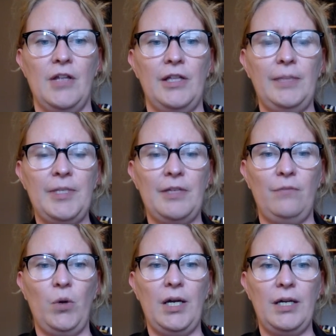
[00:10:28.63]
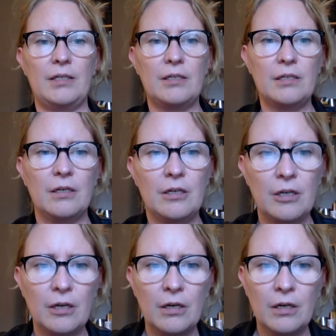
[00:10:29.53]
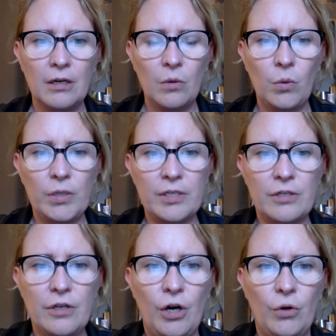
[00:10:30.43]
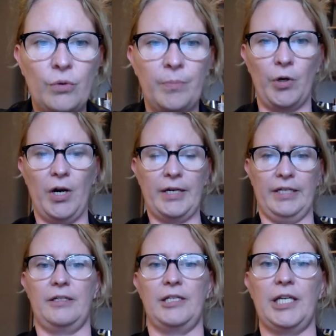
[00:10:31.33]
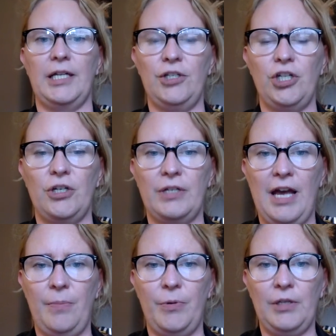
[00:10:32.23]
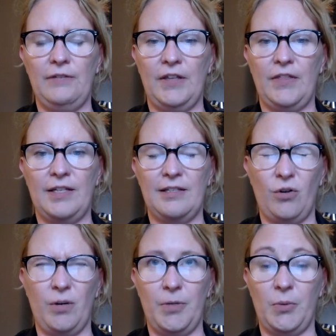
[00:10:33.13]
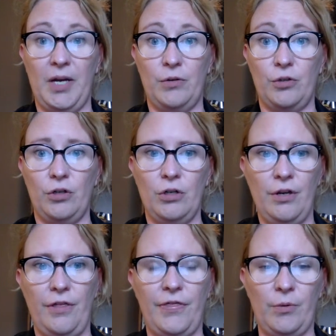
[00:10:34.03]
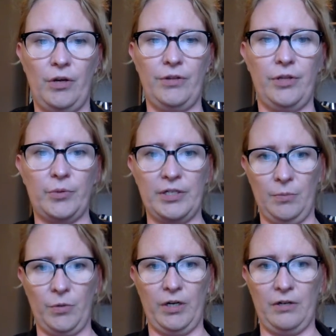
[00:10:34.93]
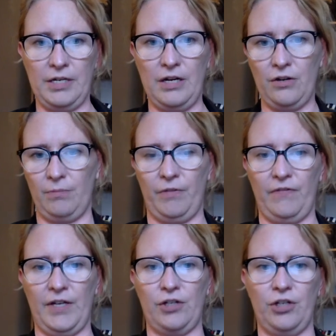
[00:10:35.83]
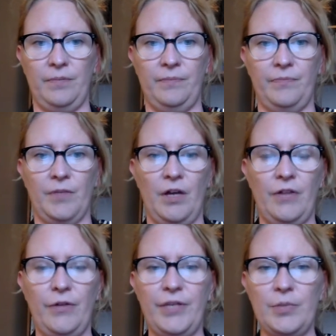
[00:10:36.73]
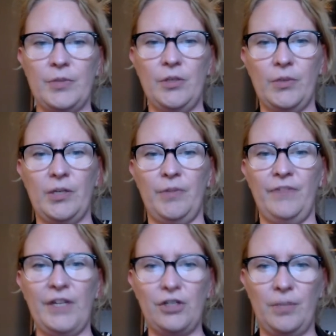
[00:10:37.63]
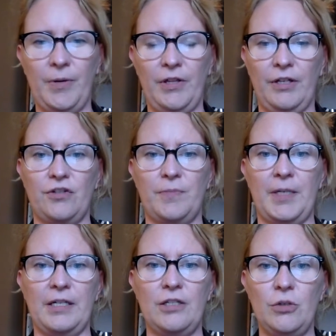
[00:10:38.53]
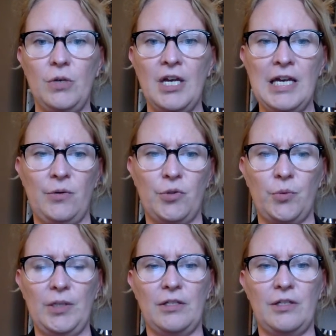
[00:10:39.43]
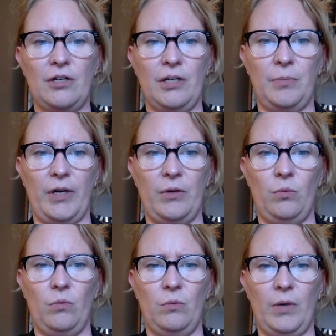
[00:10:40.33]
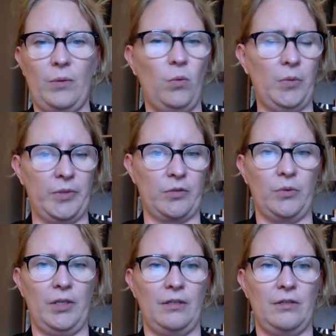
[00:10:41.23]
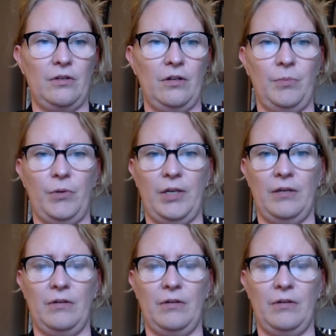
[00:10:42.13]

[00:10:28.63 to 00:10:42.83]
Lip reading: The limits of what was known broadened. Technology could now put living things in orbit around Earth, although this was nowhere near perfection upon the launch of Sputnik 2, it was a really good starting point. Wait, what was a really good starting point?